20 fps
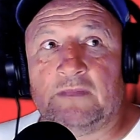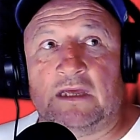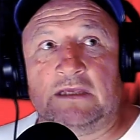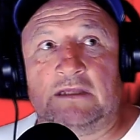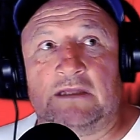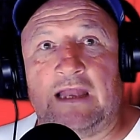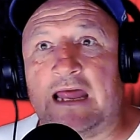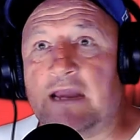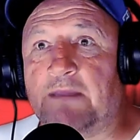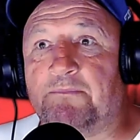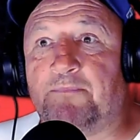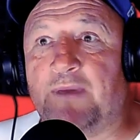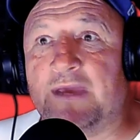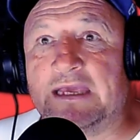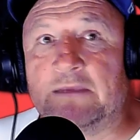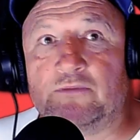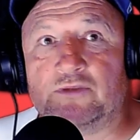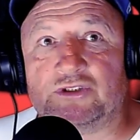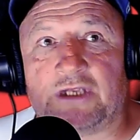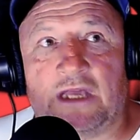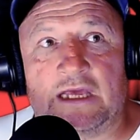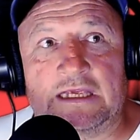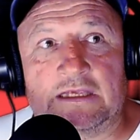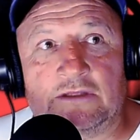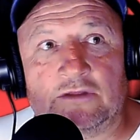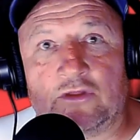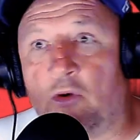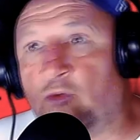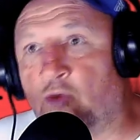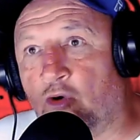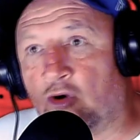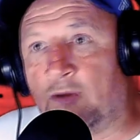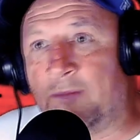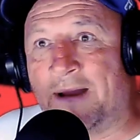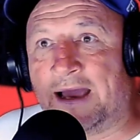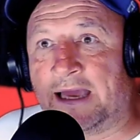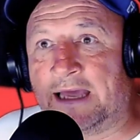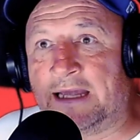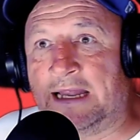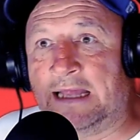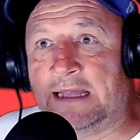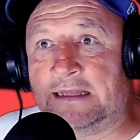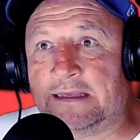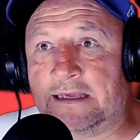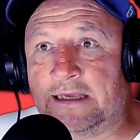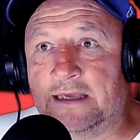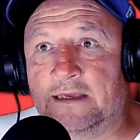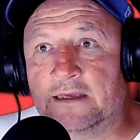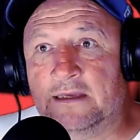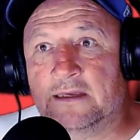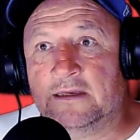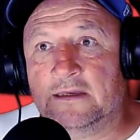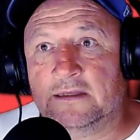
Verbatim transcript: Like Let It Be was like Don't Look Back in Anger,